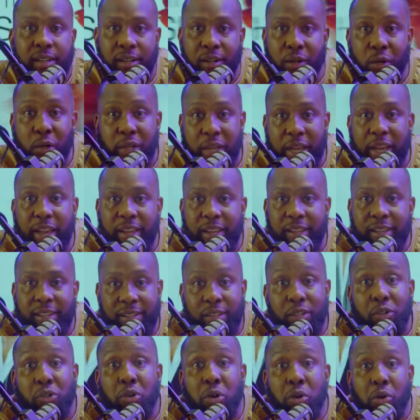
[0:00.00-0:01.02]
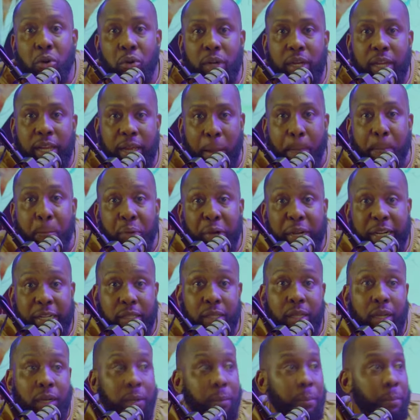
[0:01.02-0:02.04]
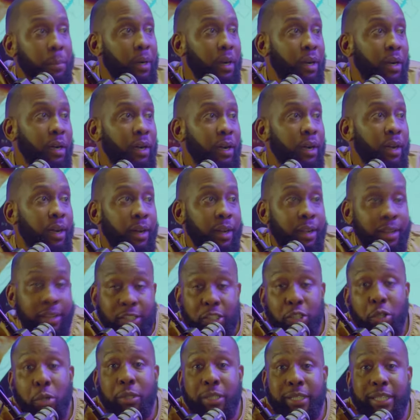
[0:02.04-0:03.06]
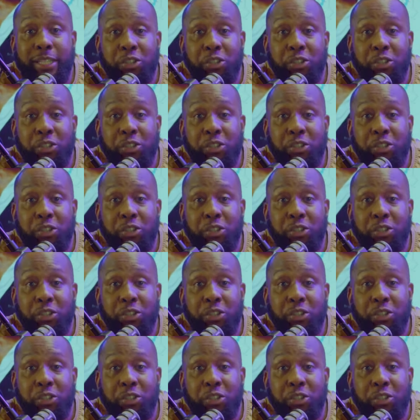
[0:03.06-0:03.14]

Okay? Google it, bricked up. So it's